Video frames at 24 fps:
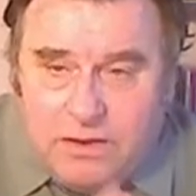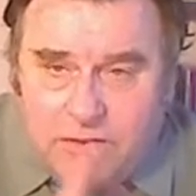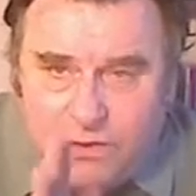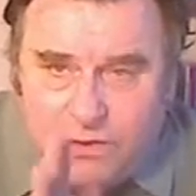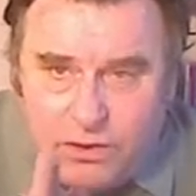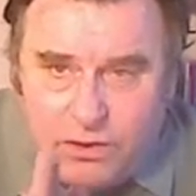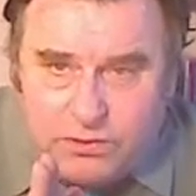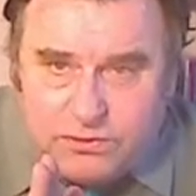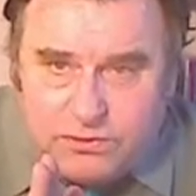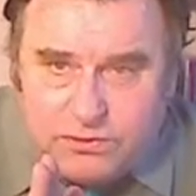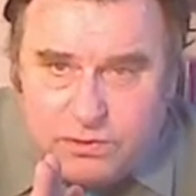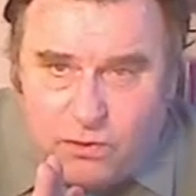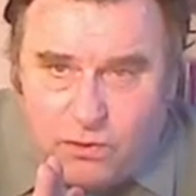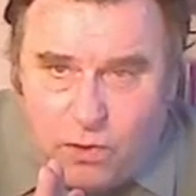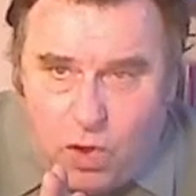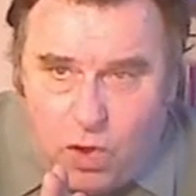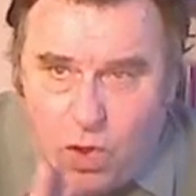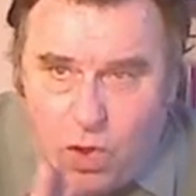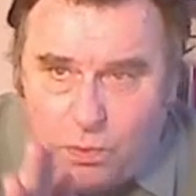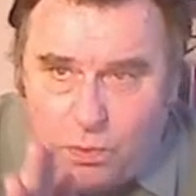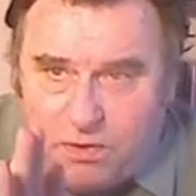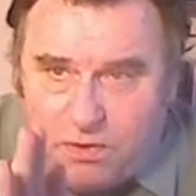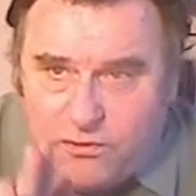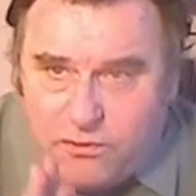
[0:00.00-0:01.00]
first of
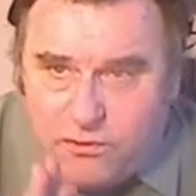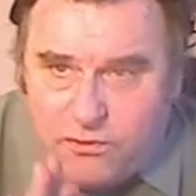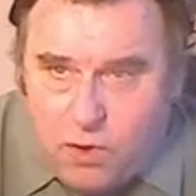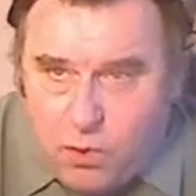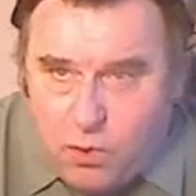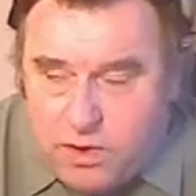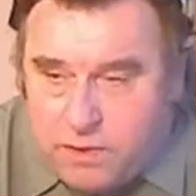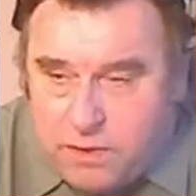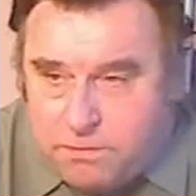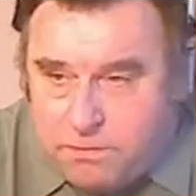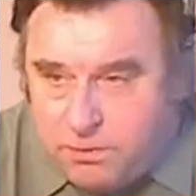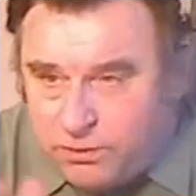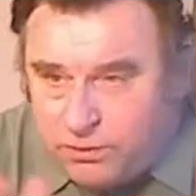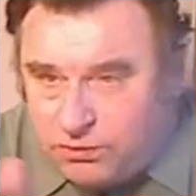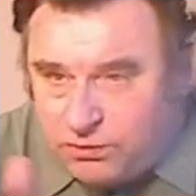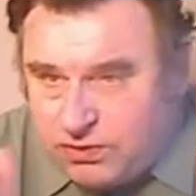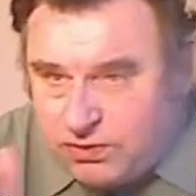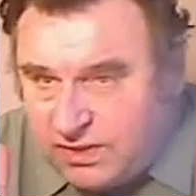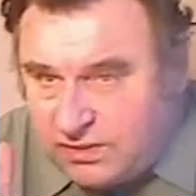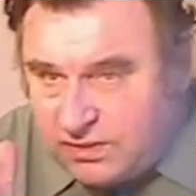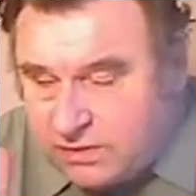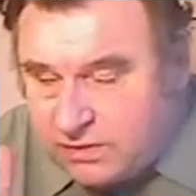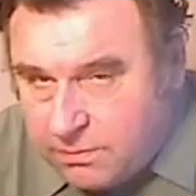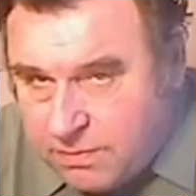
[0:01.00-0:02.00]
all, before we
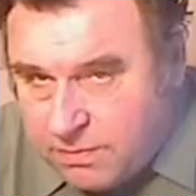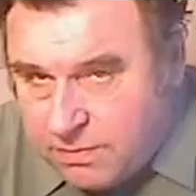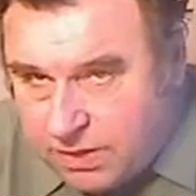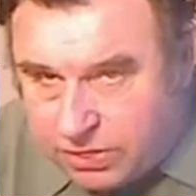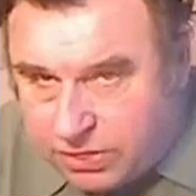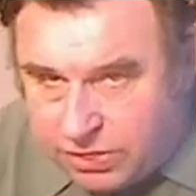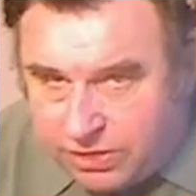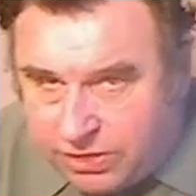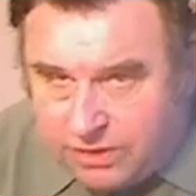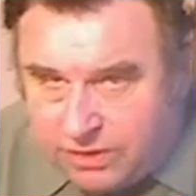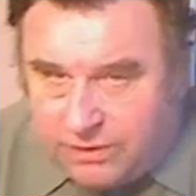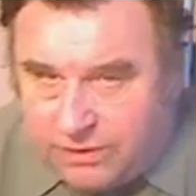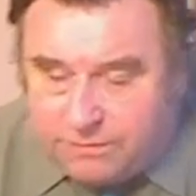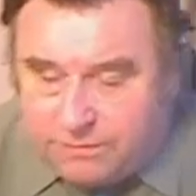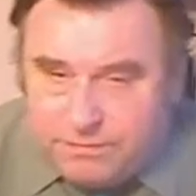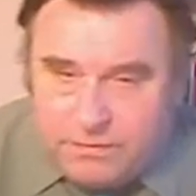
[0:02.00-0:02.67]
proceed to myth.